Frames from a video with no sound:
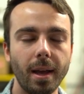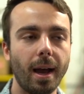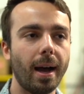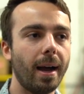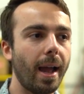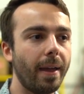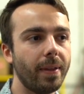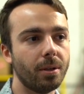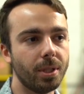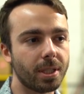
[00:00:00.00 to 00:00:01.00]
Uh, and
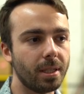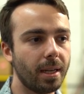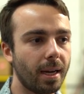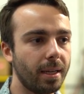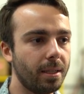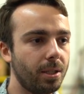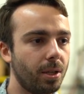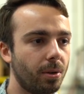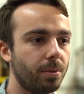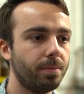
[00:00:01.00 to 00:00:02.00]
then recently I, you
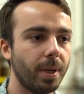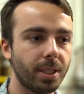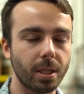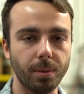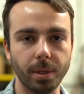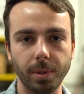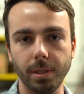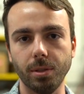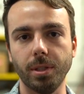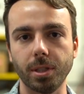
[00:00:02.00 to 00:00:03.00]
know, basically we, we
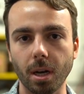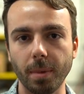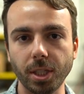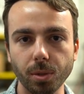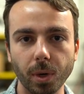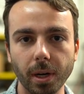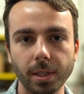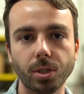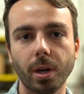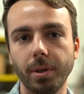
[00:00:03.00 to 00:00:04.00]
do this automation work,
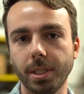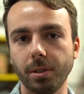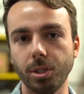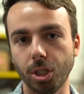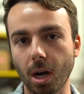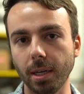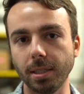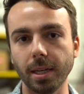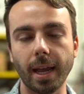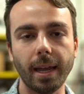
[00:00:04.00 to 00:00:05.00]
and so I reached out to John
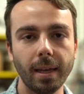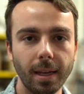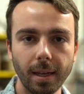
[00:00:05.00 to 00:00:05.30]
and said, hey,